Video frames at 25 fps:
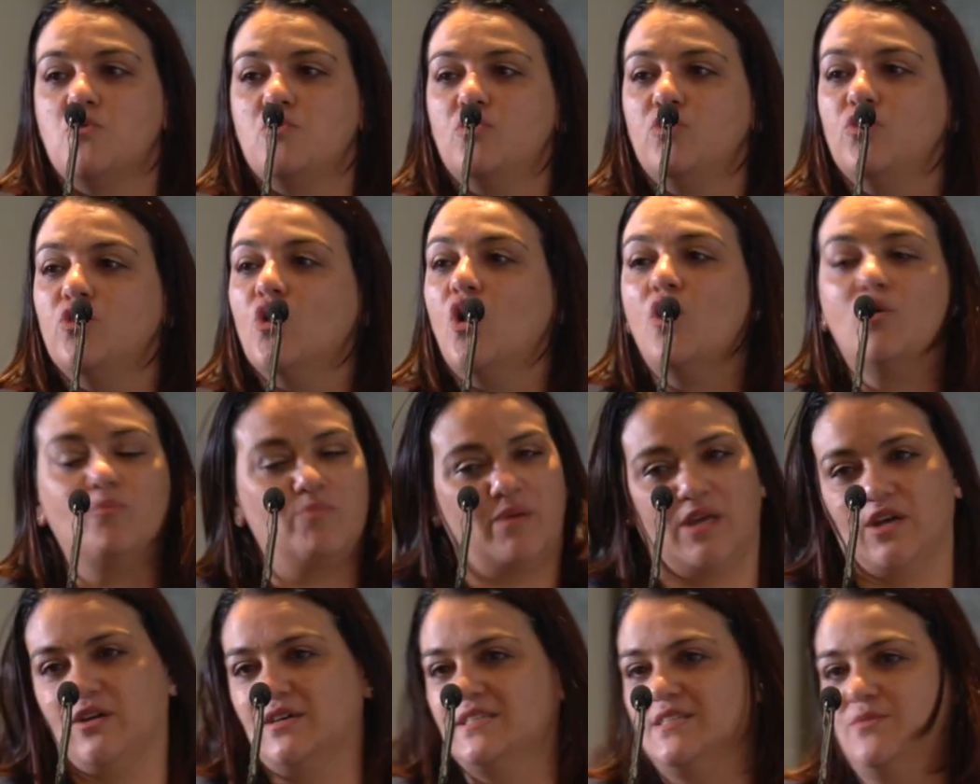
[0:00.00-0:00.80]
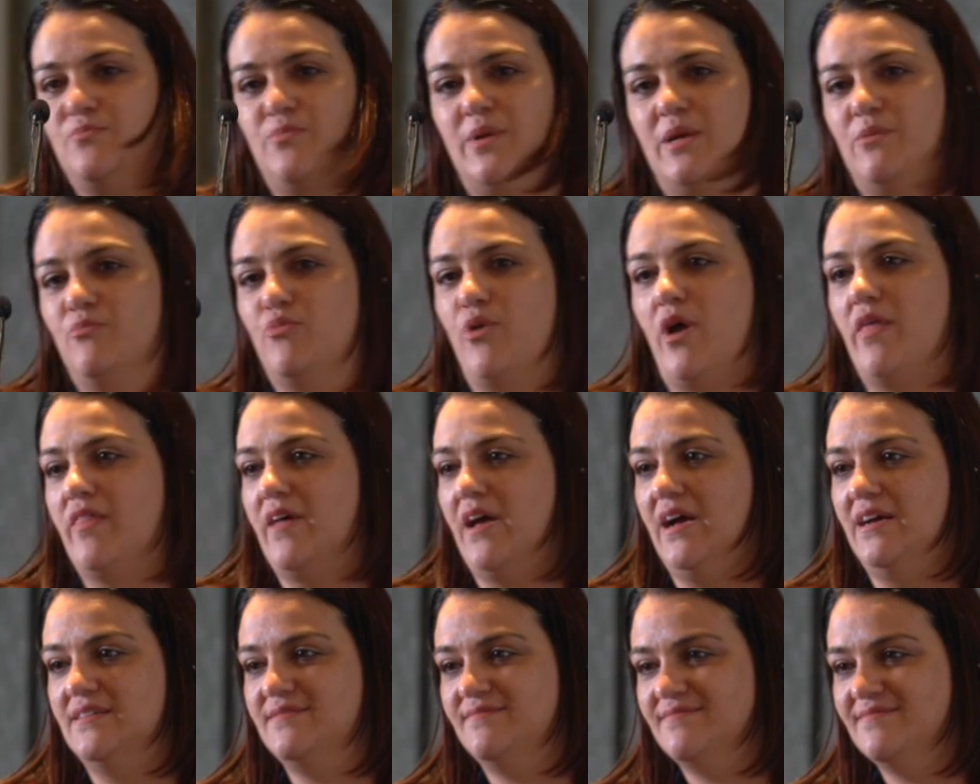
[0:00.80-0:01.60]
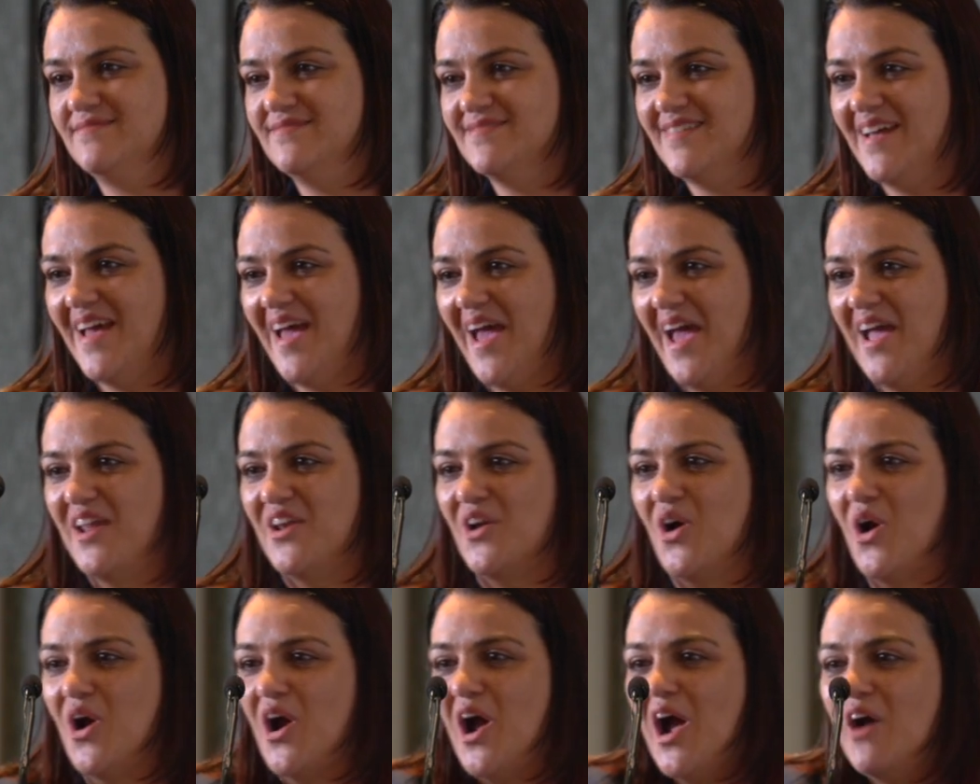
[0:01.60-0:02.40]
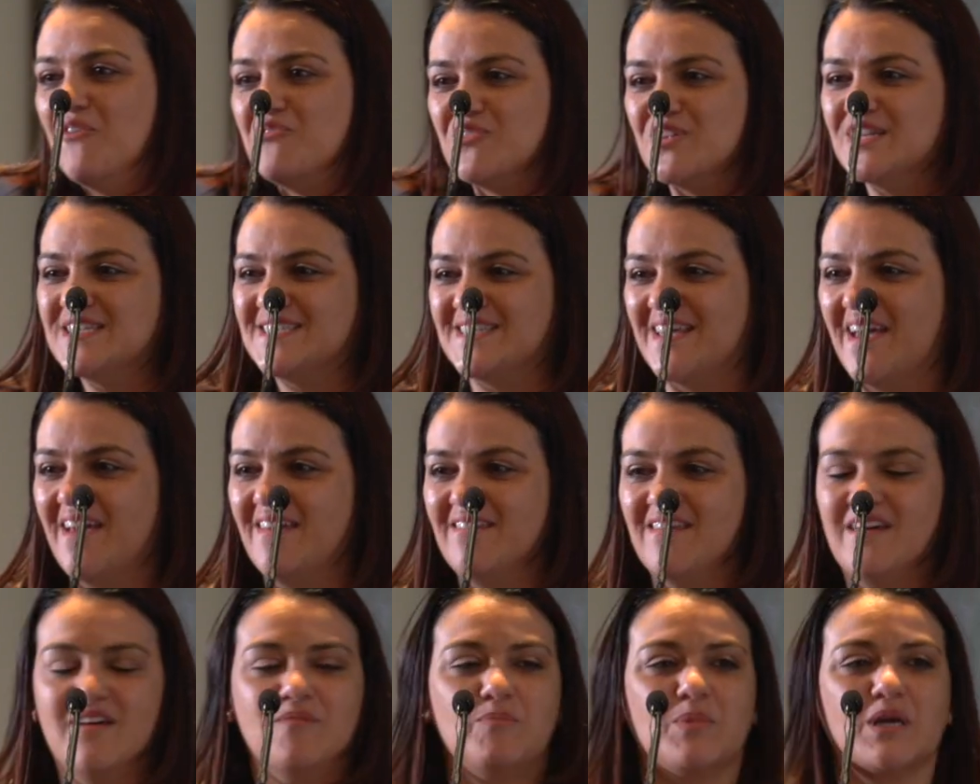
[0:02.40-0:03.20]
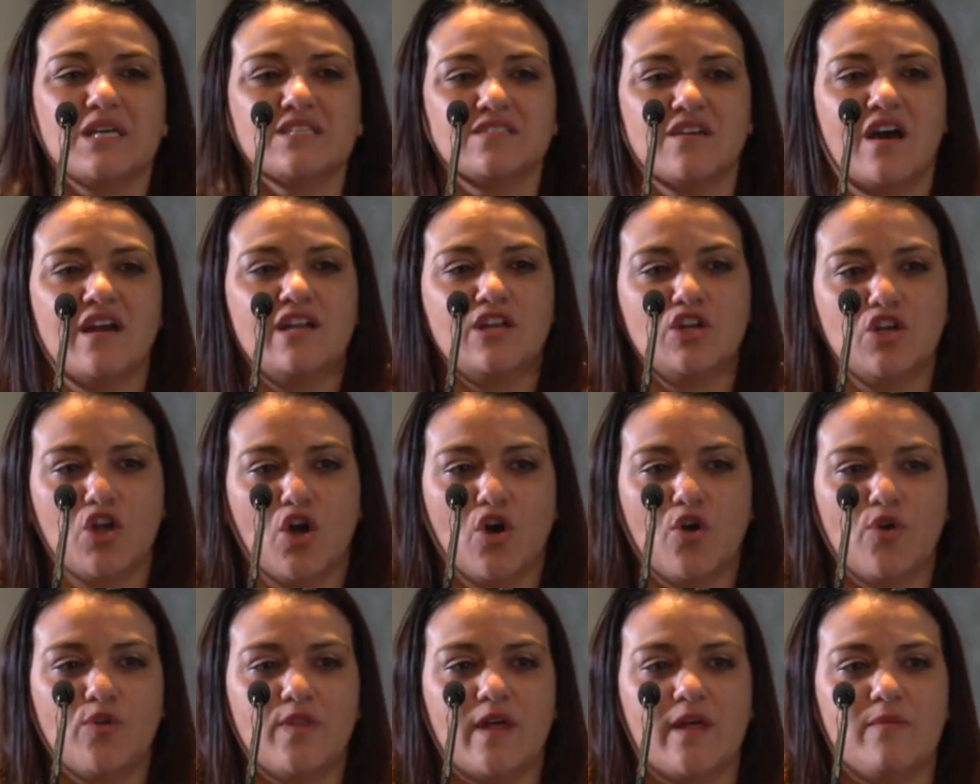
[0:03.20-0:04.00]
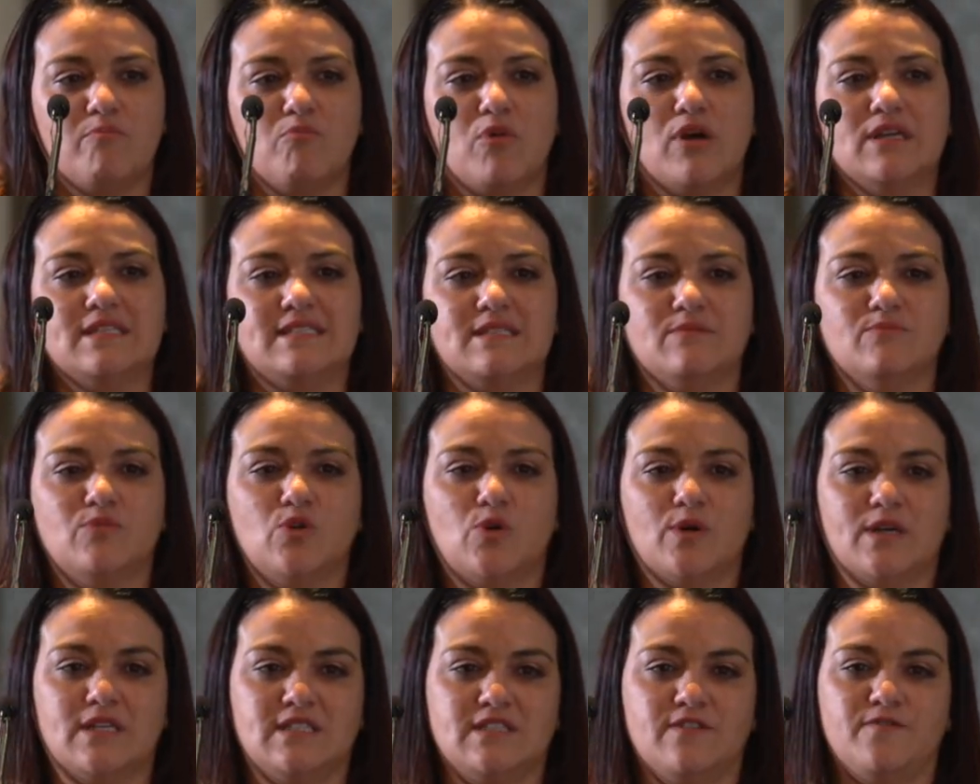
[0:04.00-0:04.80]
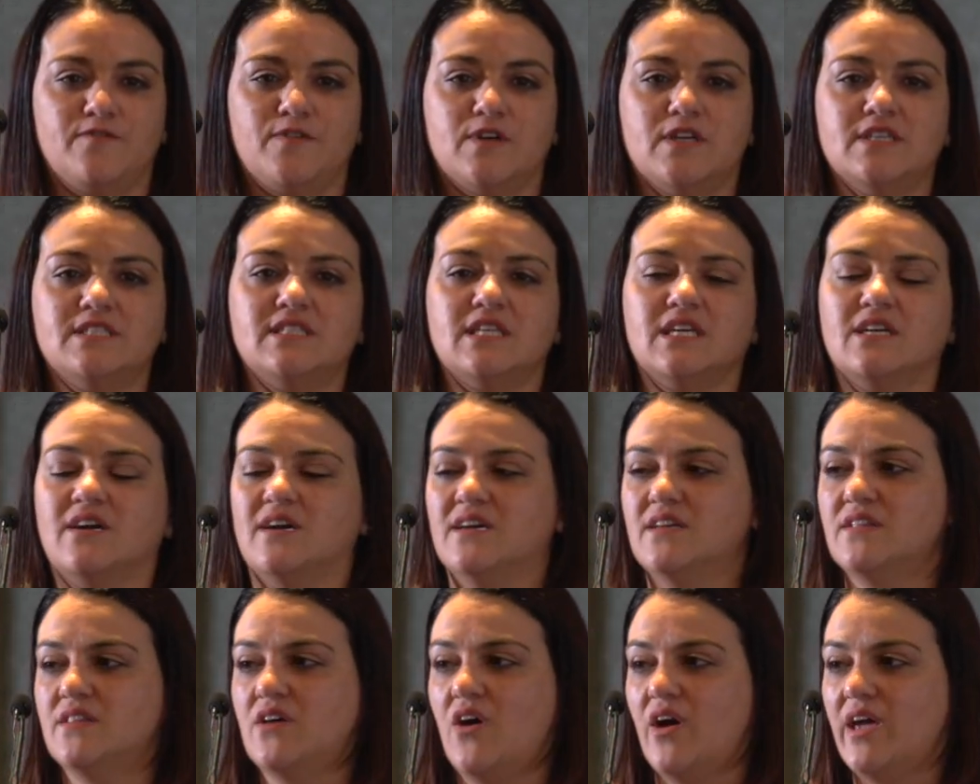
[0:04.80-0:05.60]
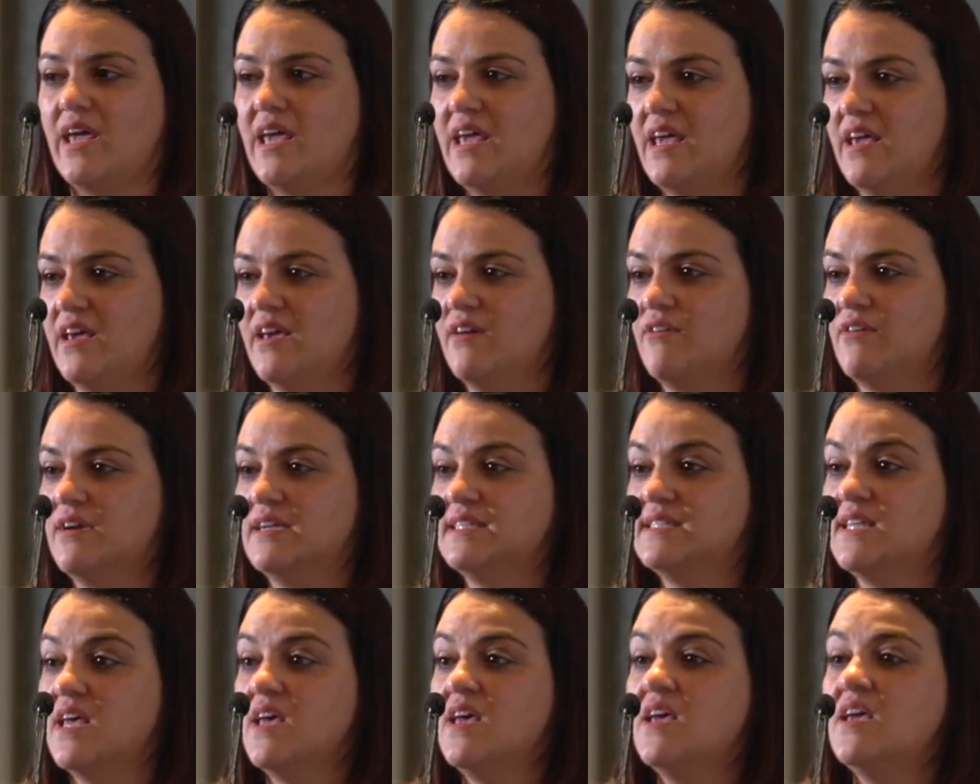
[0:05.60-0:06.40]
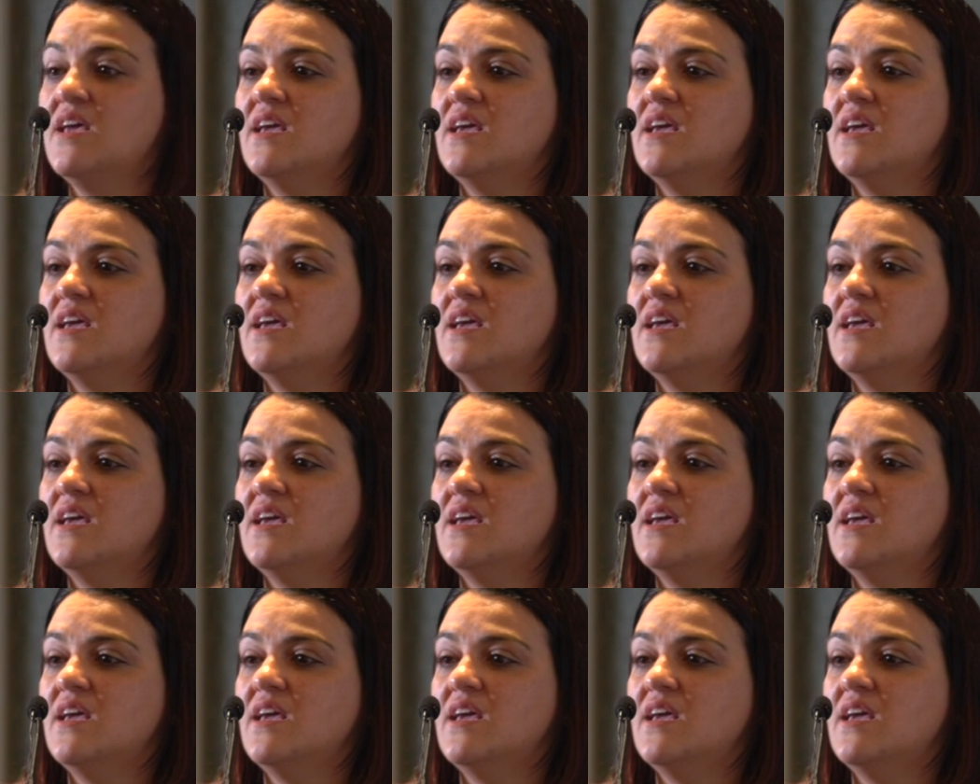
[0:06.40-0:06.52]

Not because of Big Brother. And I have to say that because I know that most employers, the first thing that I hear is